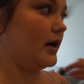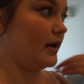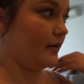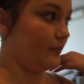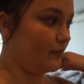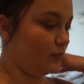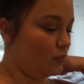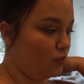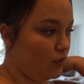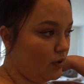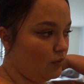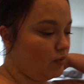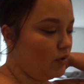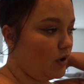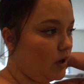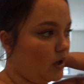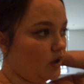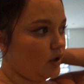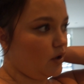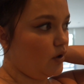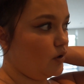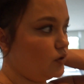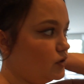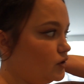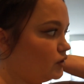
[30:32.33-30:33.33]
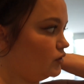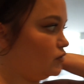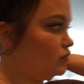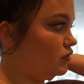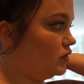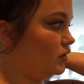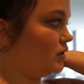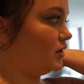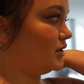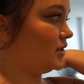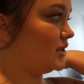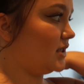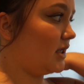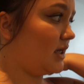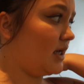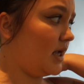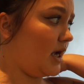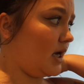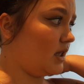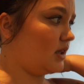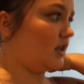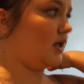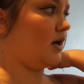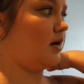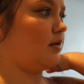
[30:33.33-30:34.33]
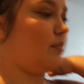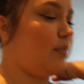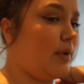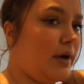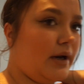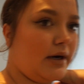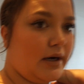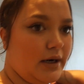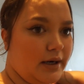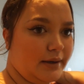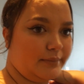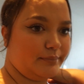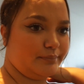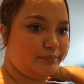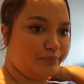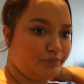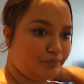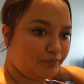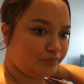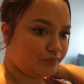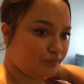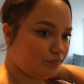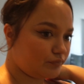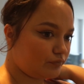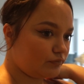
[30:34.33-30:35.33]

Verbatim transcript: um, we were going to go to the city, I think, but um,